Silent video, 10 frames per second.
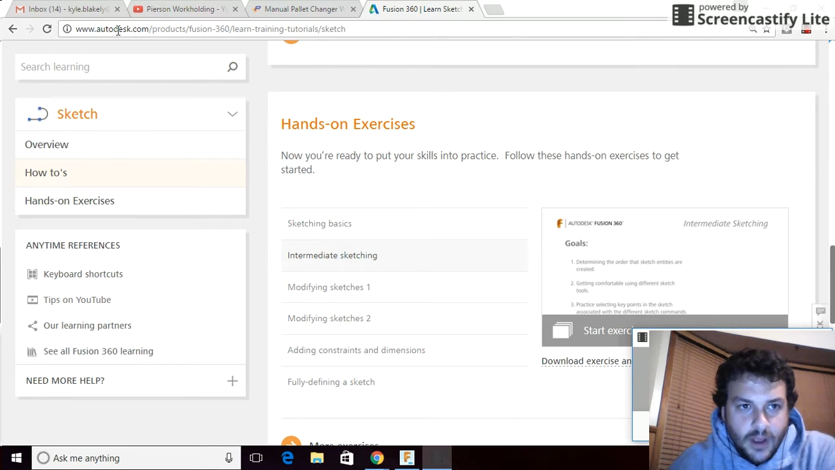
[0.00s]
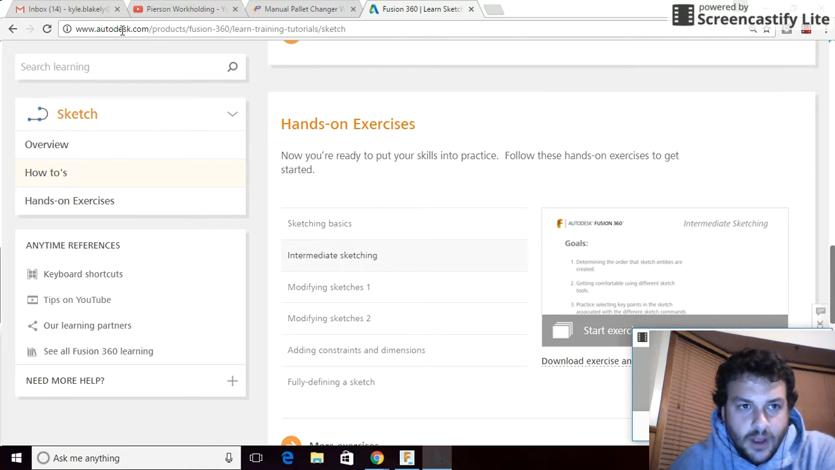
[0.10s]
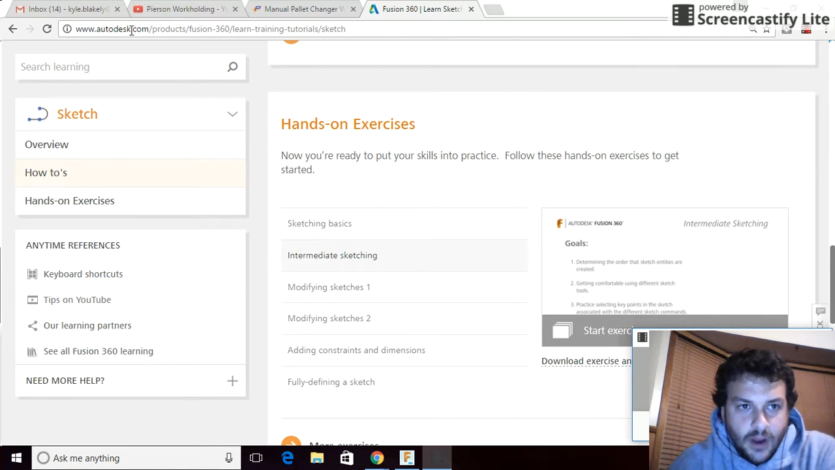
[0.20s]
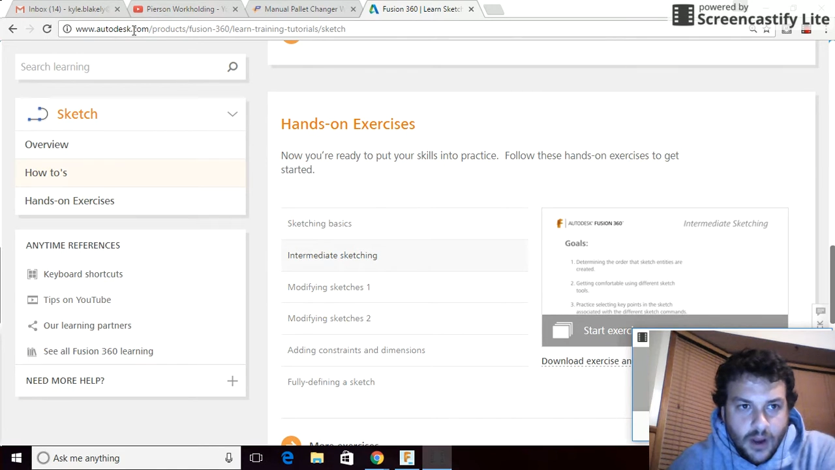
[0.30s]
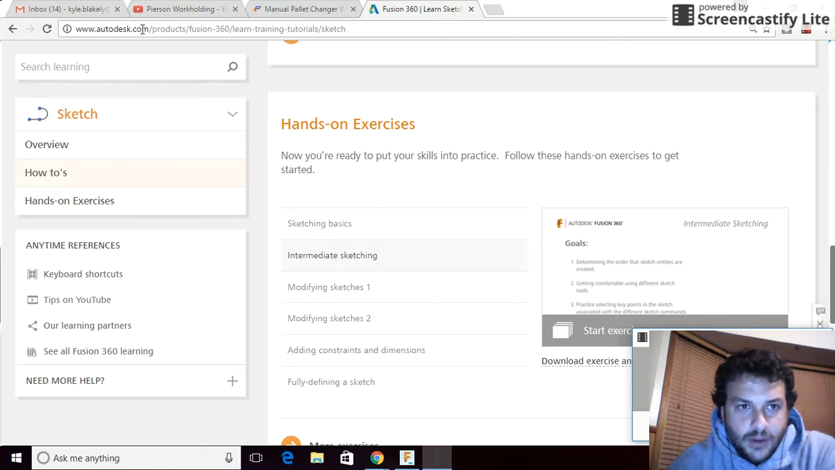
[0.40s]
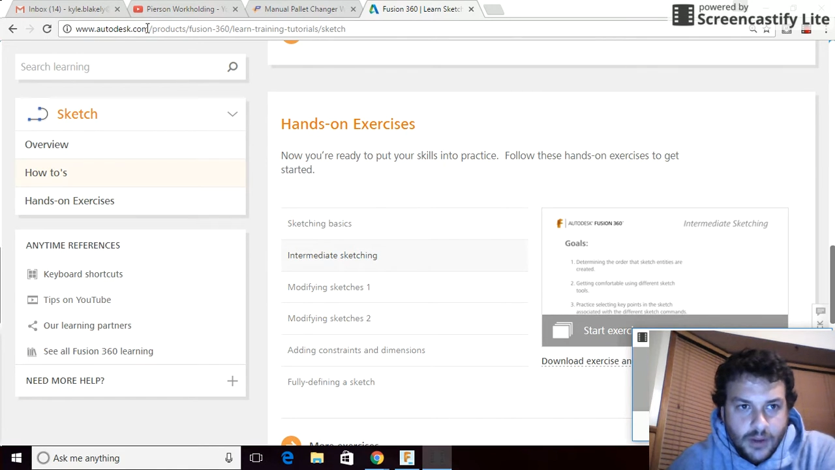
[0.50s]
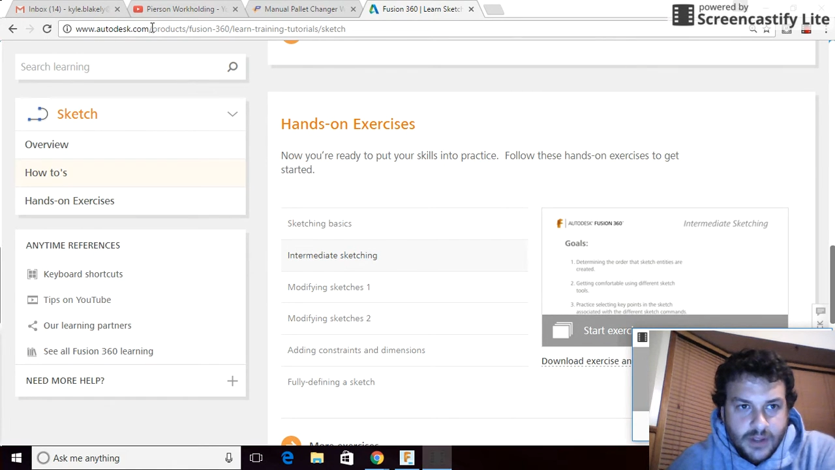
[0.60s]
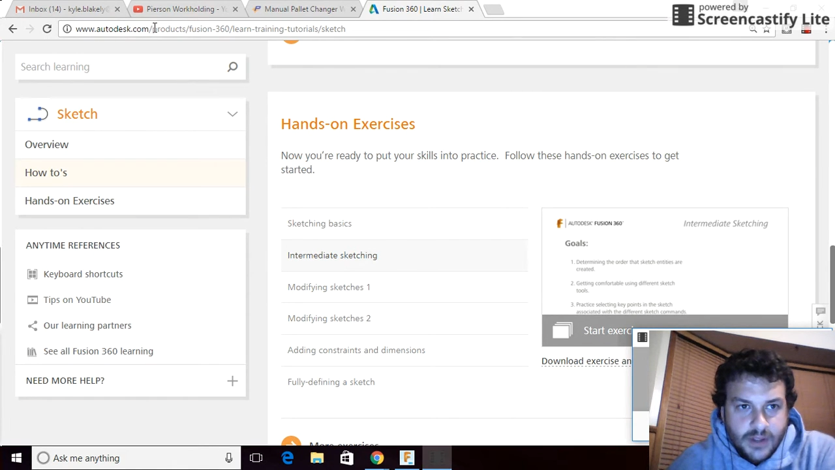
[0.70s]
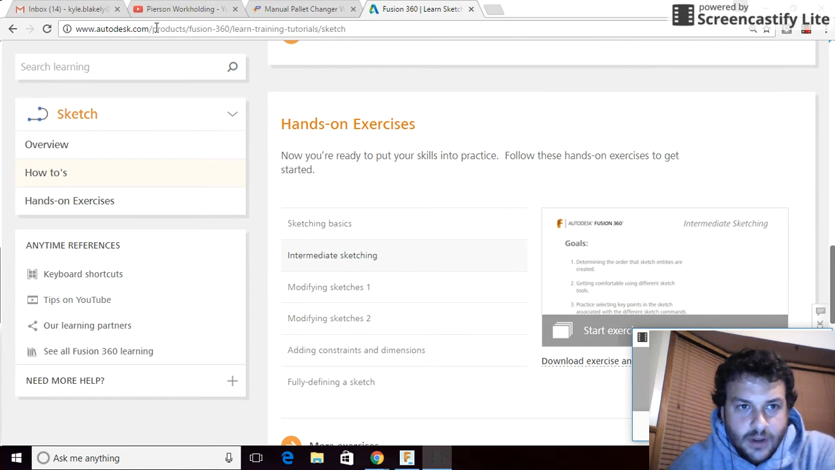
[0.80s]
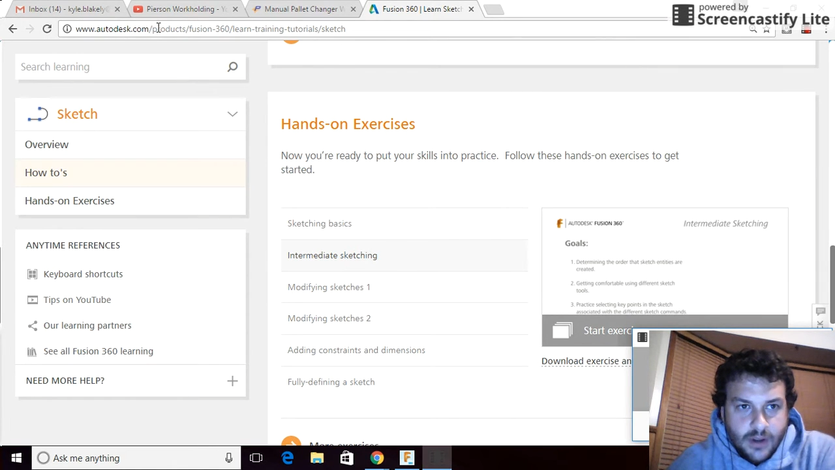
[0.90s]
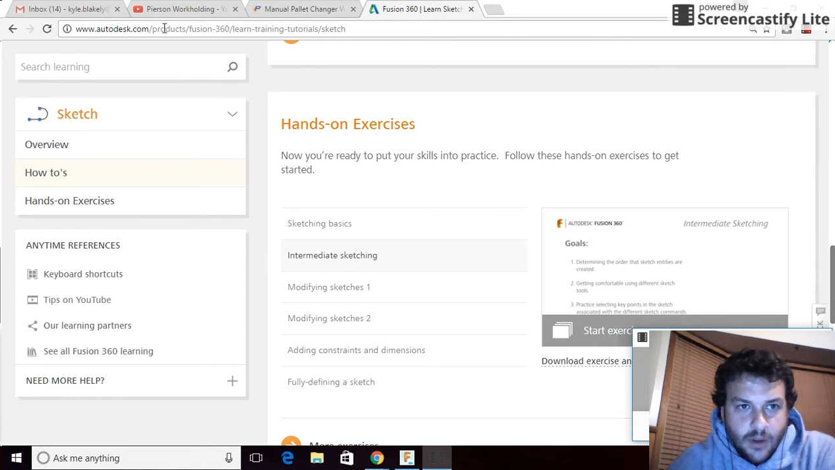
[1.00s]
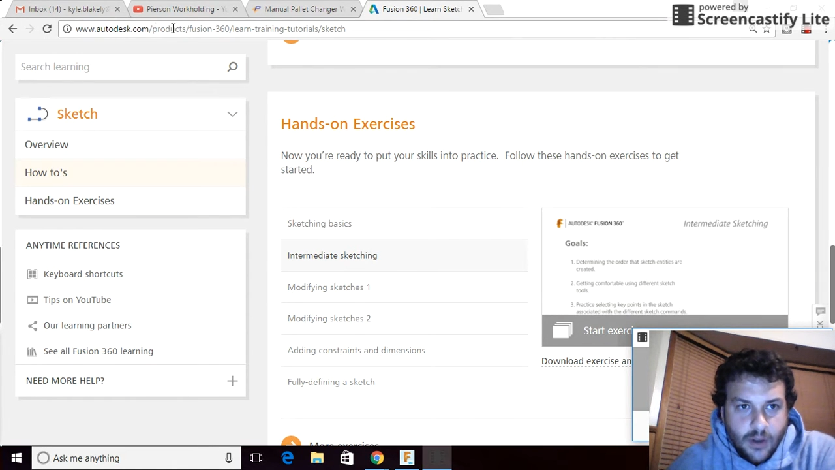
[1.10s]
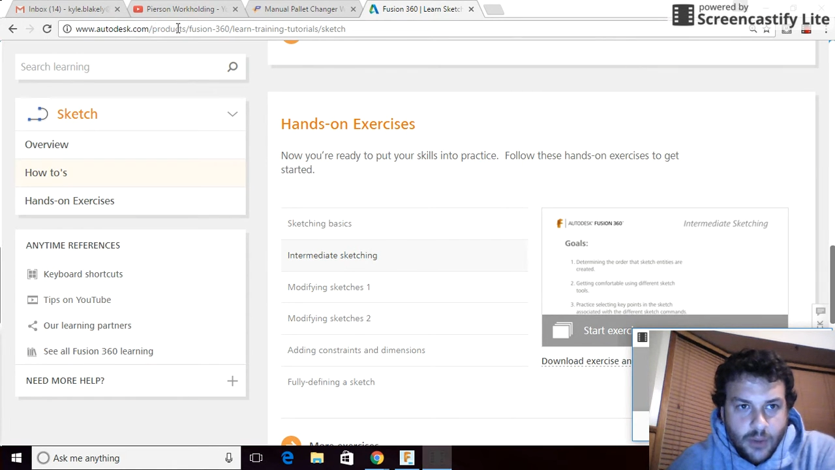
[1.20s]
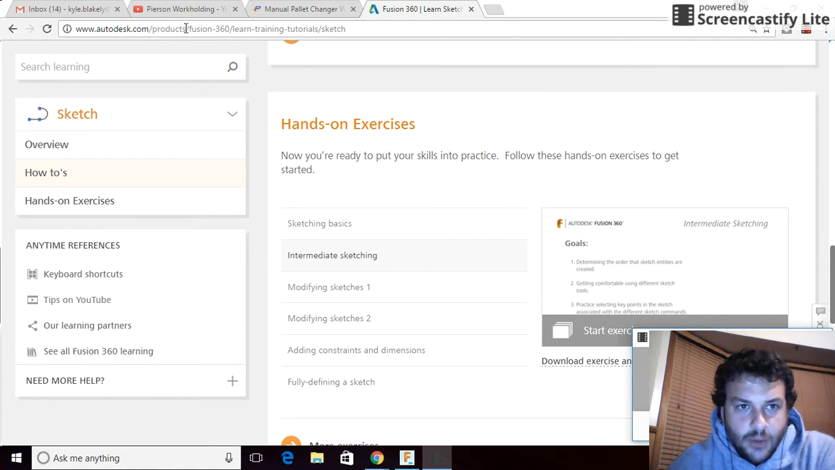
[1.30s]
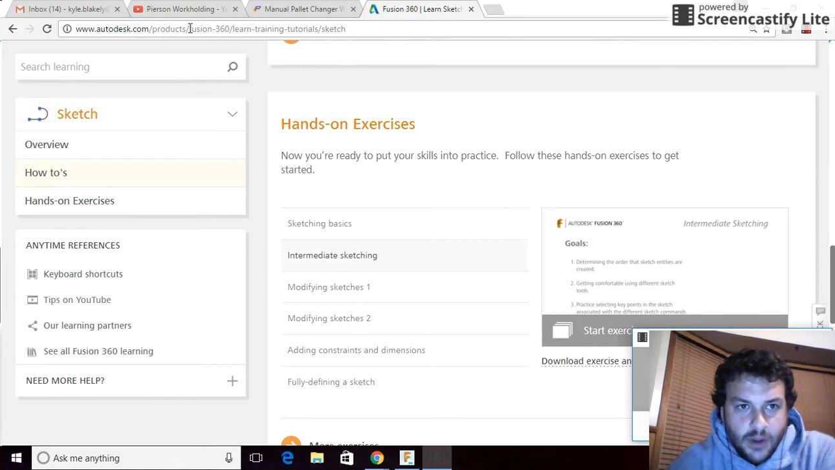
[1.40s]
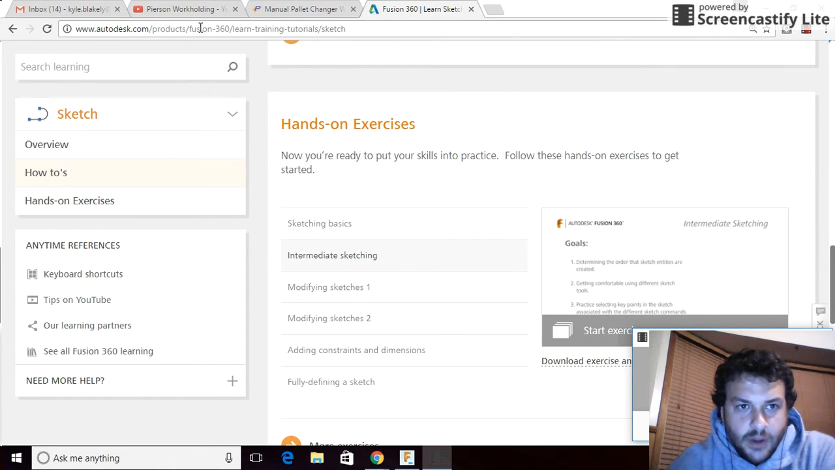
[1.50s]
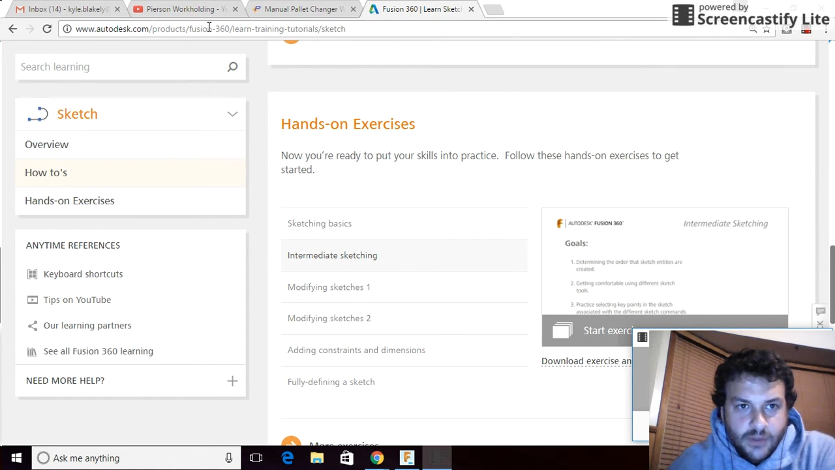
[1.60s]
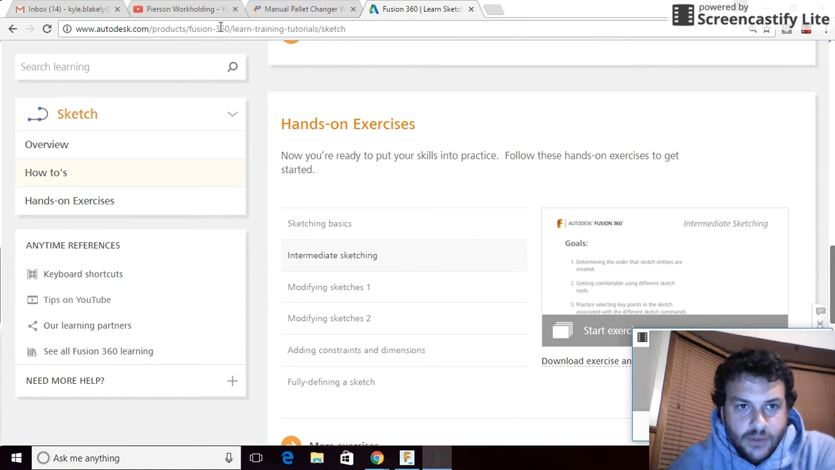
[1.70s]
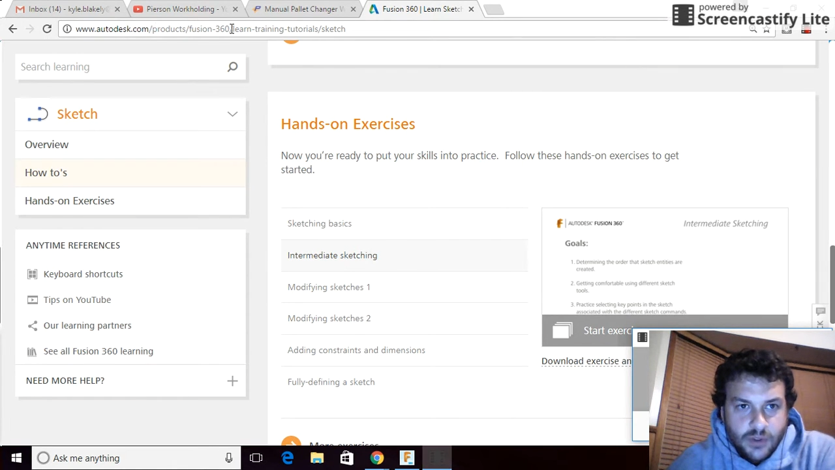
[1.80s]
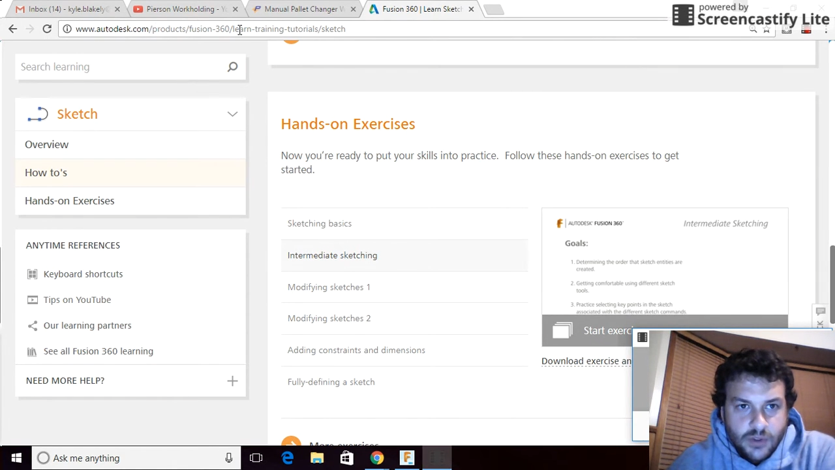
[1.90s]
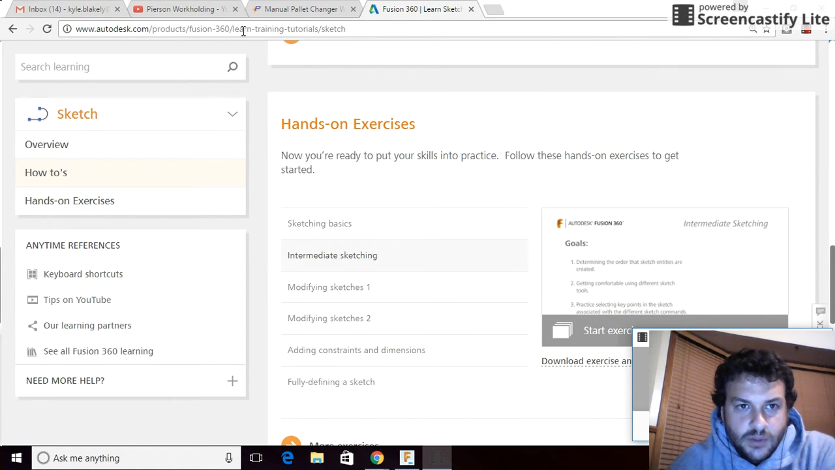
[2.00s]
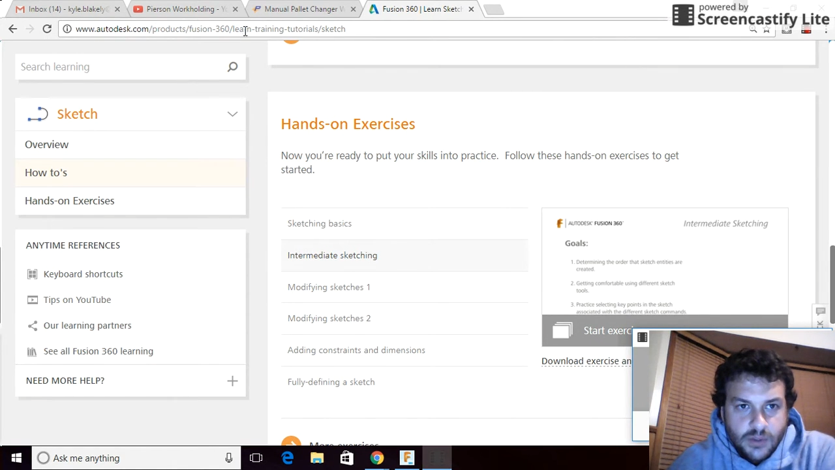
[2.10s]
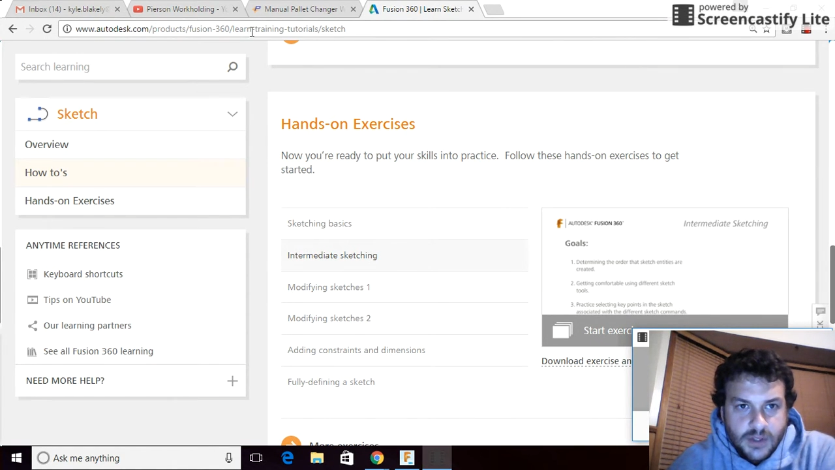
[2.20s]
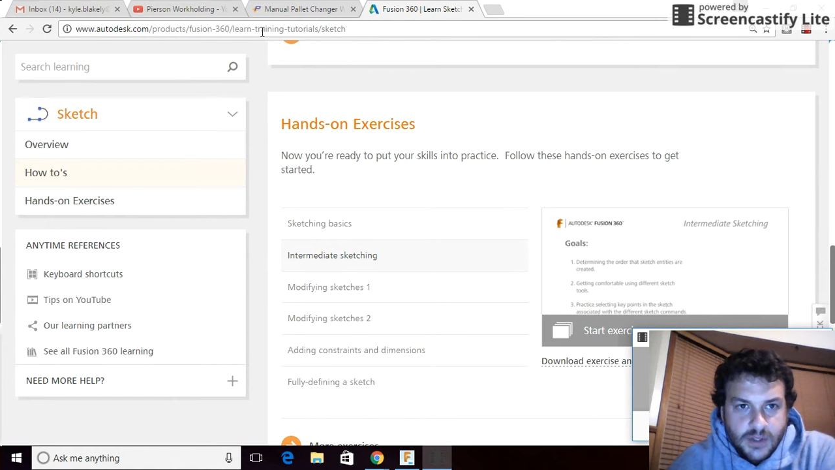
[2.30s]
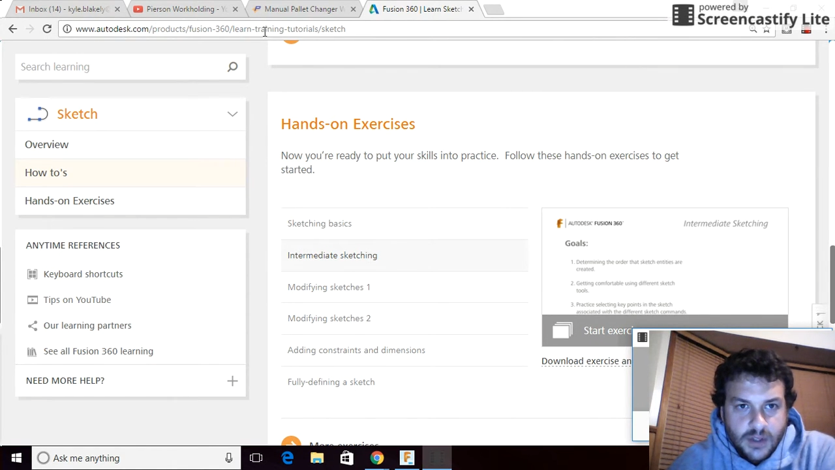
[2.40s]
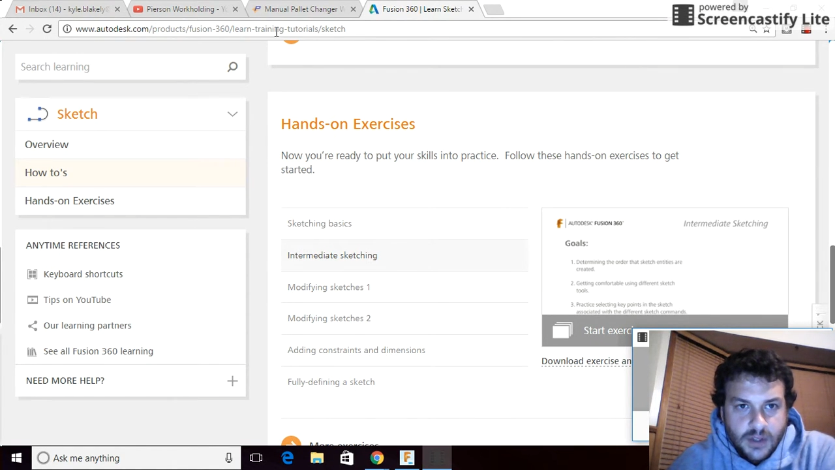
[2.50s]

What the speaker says: autodesk.com, Products, Fusion 360,